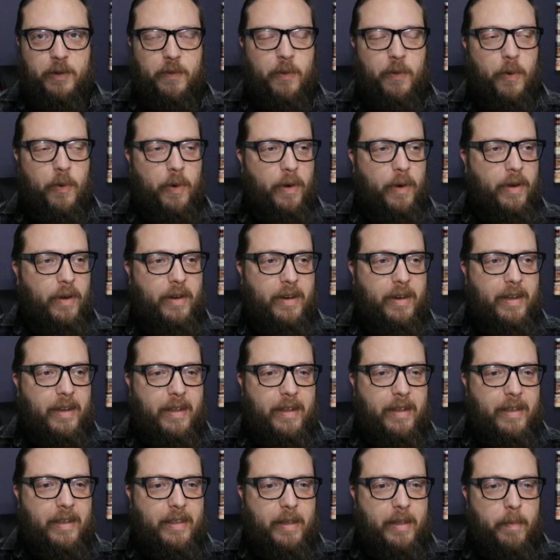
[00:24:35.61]
for
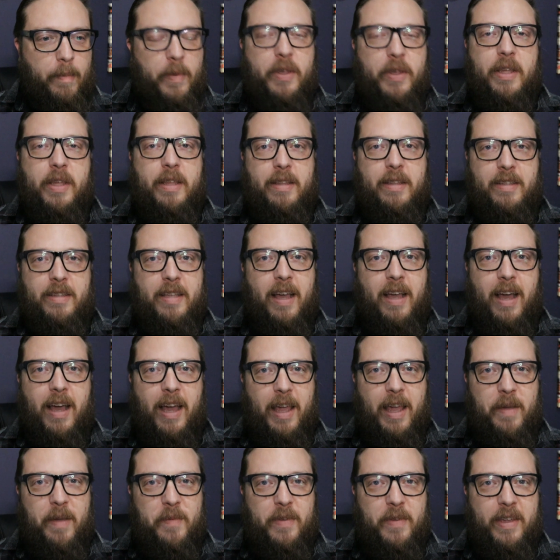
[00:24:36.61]
the millionth
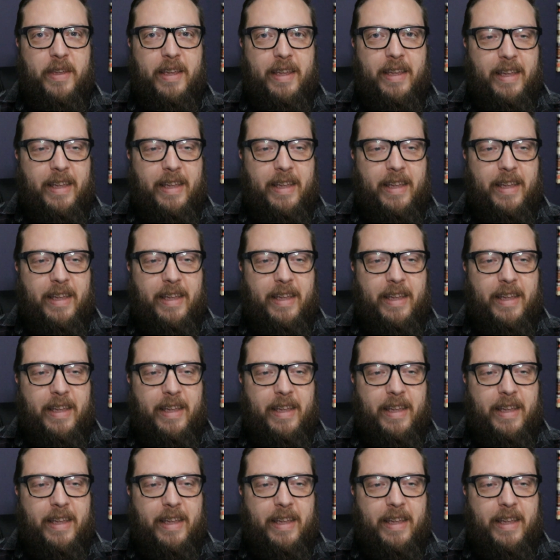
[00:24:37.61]
time,